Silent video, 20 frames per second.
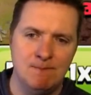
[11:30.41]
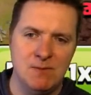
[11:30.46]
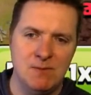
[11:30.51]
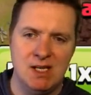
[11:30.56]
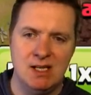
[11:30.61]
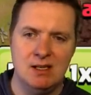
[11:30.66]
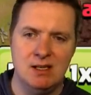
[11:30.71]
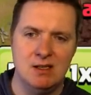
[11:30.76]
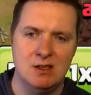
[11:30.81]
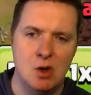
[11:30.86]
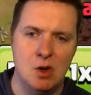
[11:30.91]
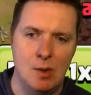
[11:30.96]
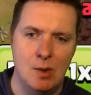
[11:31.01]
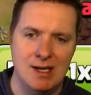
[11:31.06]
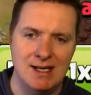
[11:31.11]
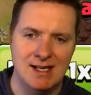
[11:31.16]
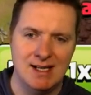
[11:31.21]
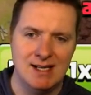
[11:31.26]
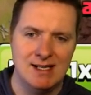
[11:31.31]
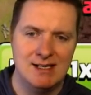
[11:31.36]
It is
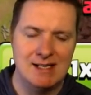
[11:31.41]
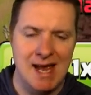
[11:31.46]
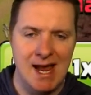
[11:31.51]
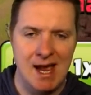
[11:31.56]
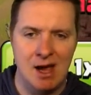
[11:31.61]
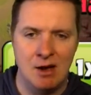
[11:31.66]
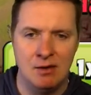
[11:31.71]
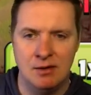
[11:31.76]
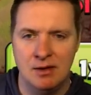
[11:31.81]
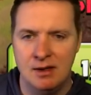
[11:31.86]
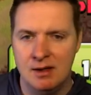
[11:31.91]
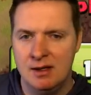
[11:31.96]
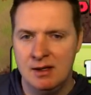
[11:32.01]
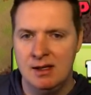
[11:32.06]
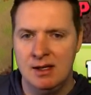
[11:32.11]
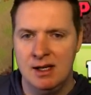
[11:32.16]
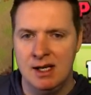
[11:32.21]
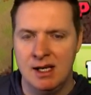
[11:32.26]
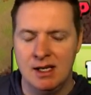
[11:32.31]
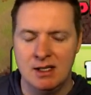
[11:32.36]
going down,
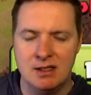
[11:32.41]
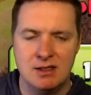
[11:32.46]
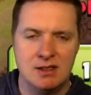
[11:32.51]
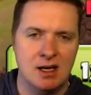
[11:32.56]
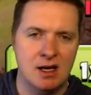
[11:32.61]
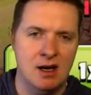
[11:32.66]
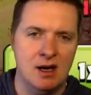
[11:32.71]
and it's